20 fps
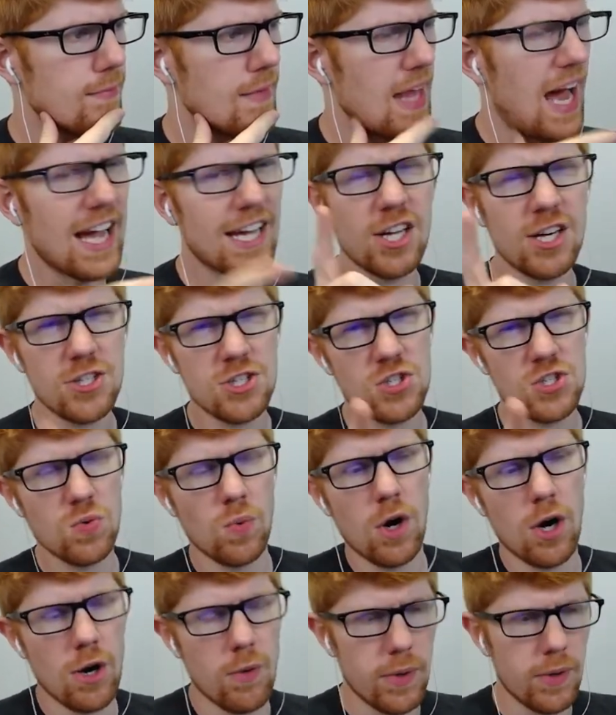I could have
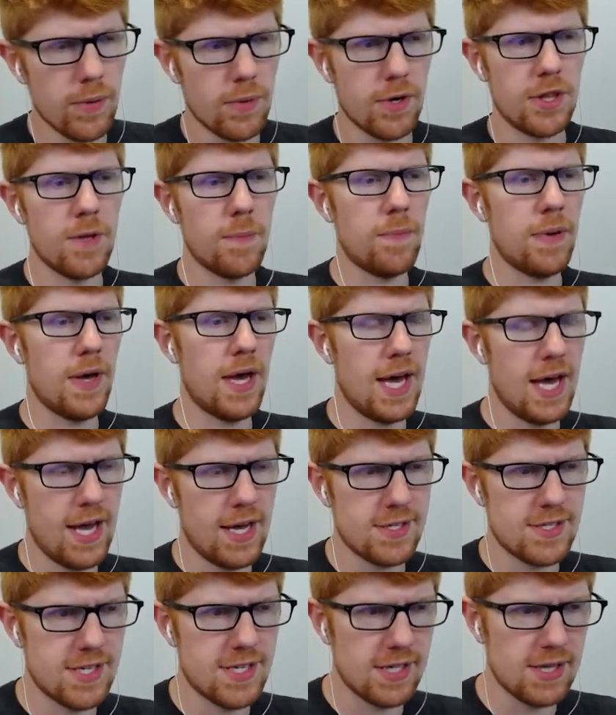swore we were in the
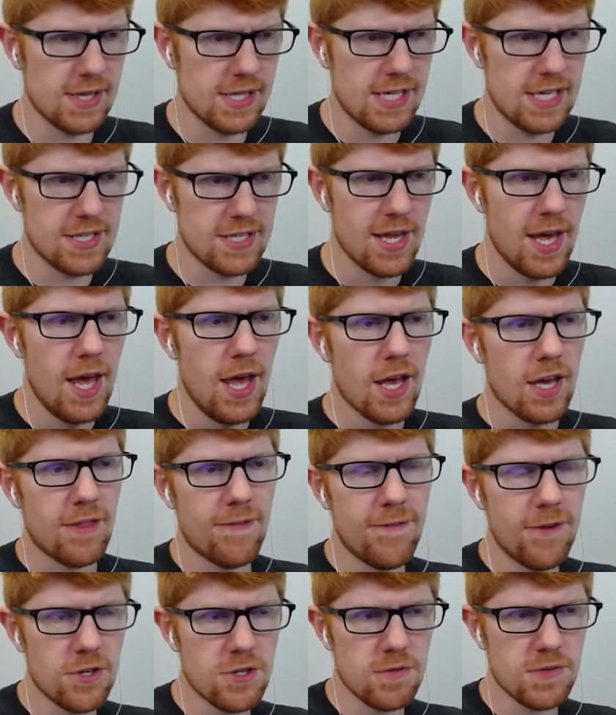past, at least. But the
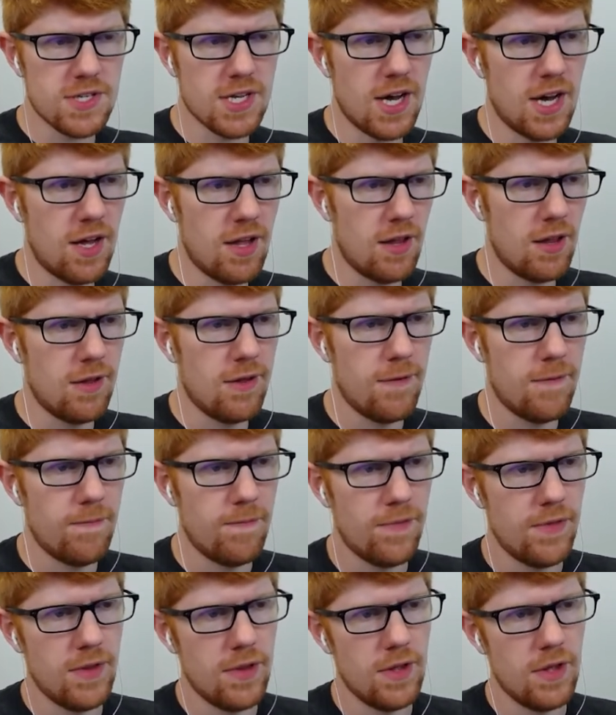future was all...
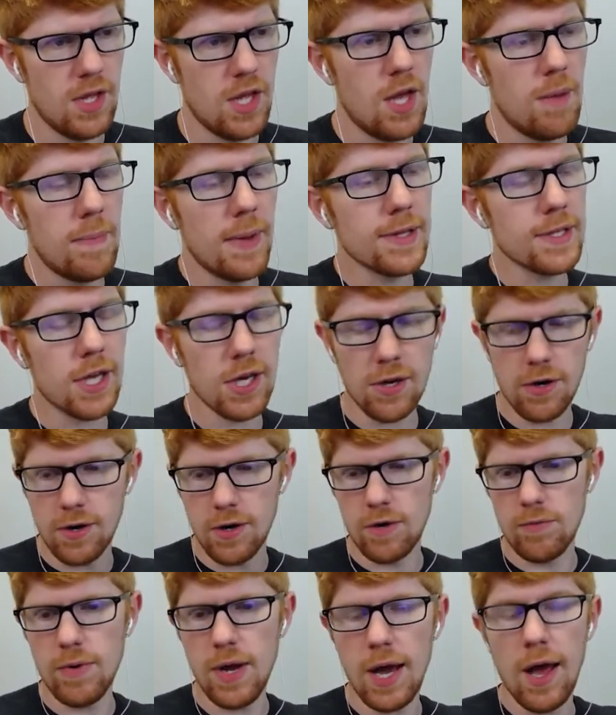
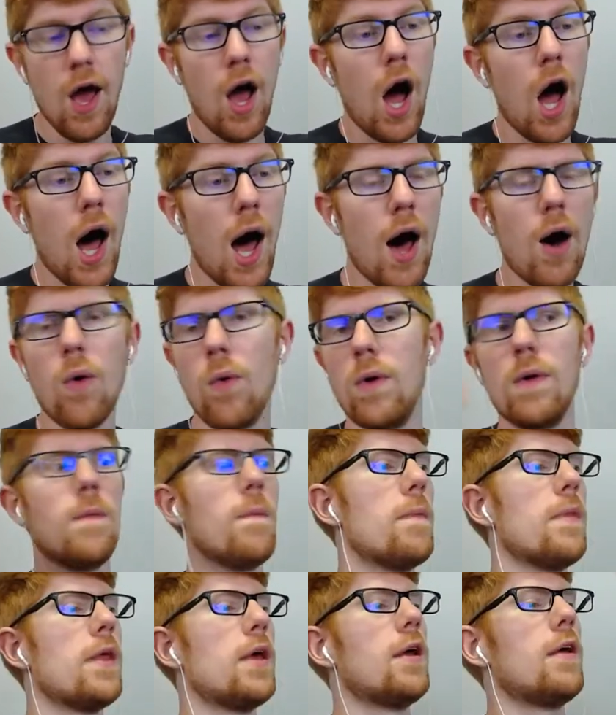Melchior, right? Oh!
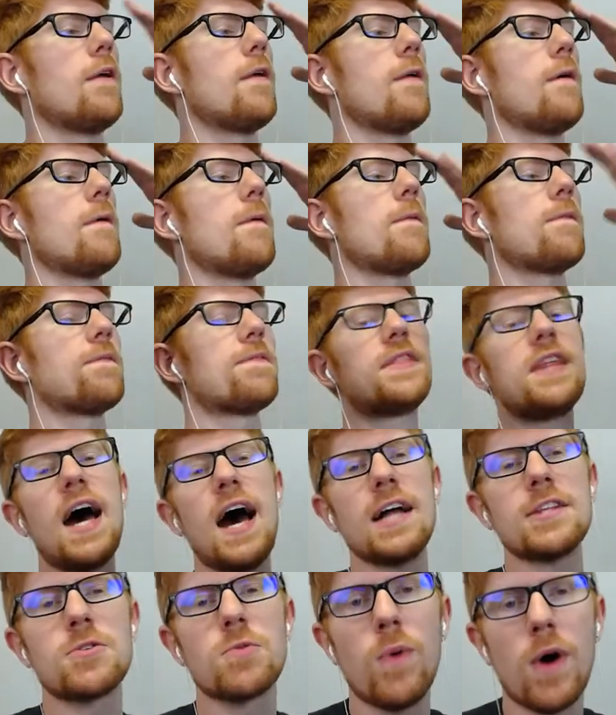
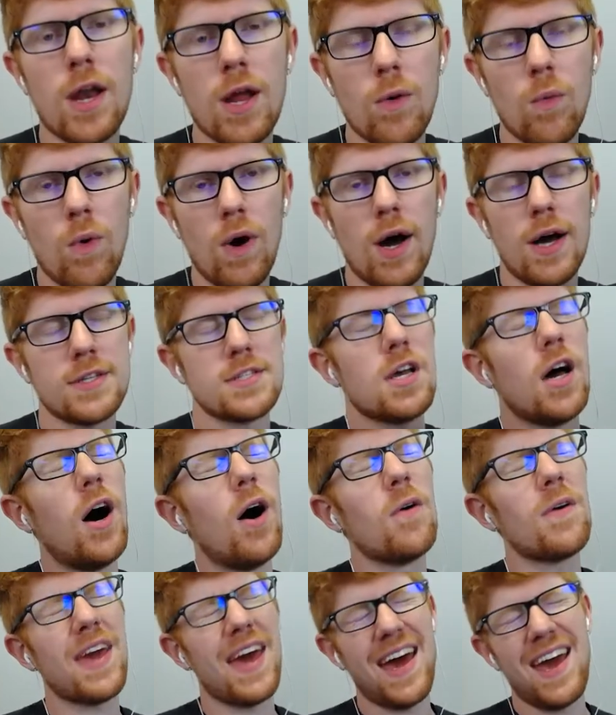That's what it was.
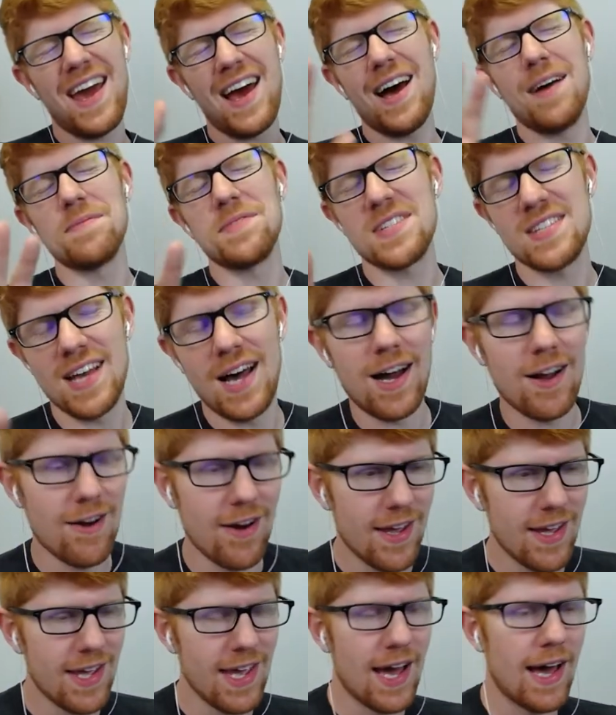Okay, I'm
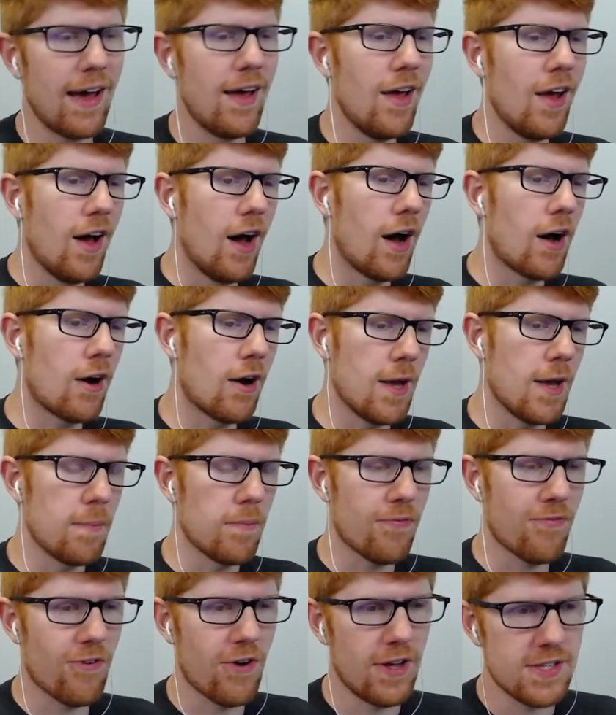sorry. Yeah, our imp
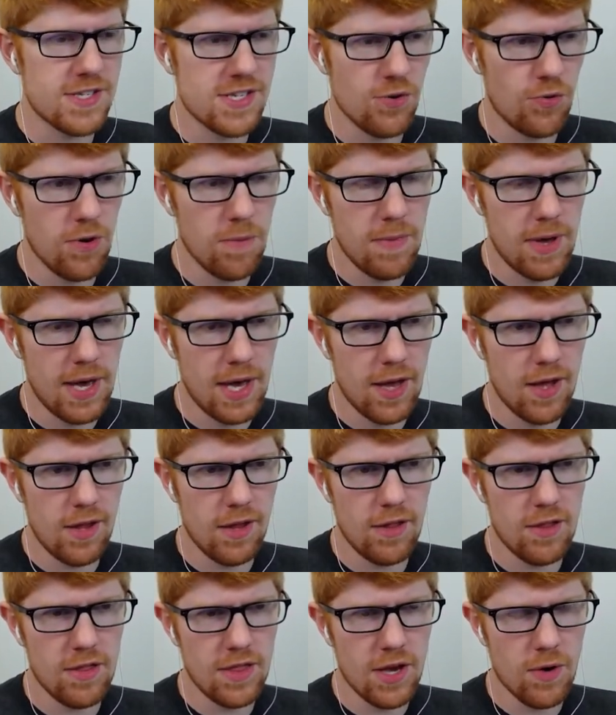friends that we met,
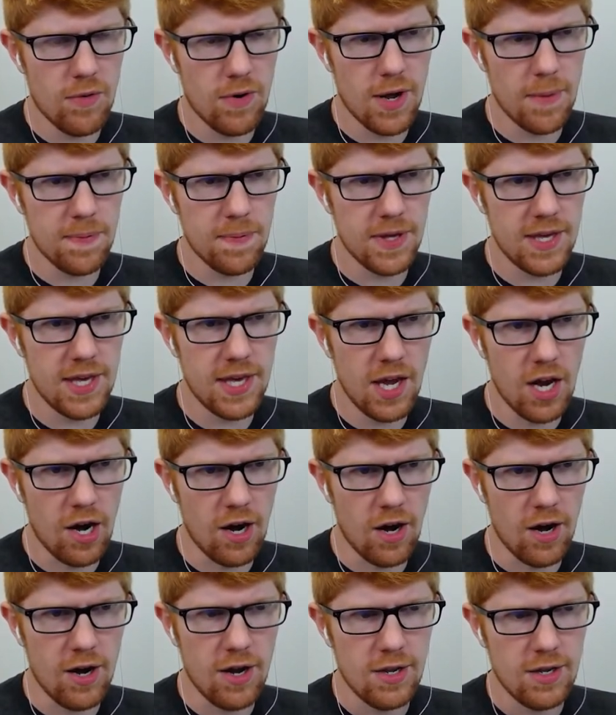they were up
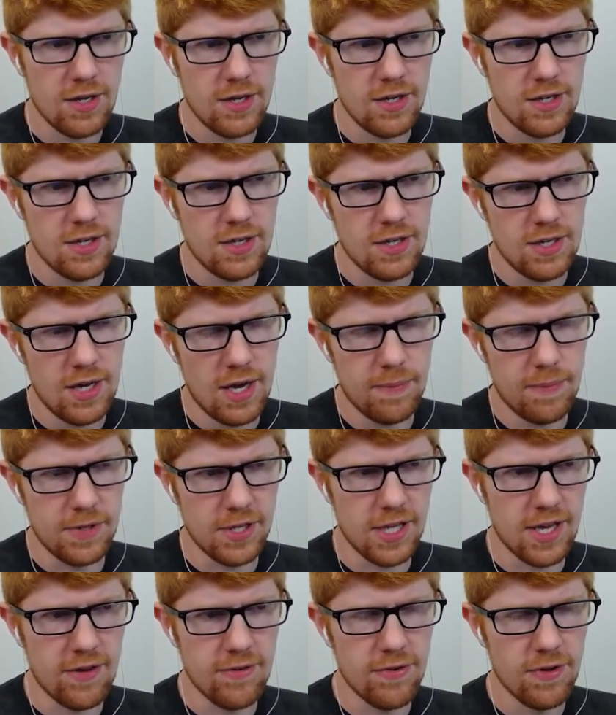here, I
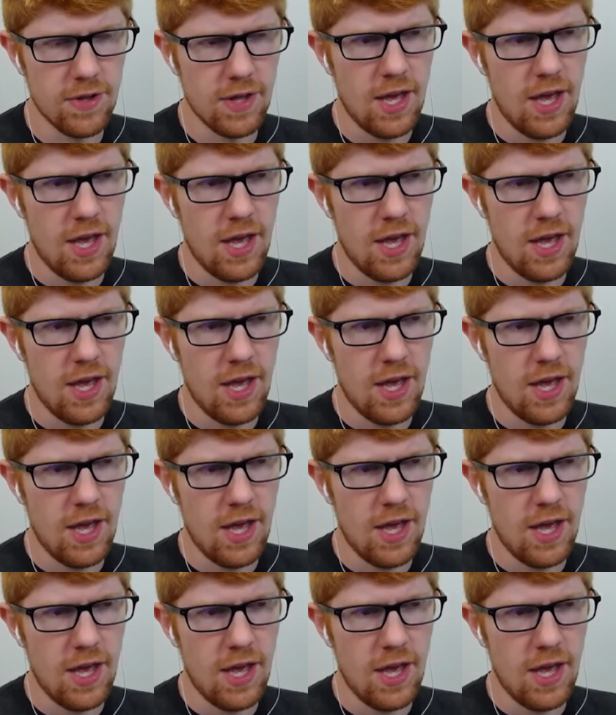believe.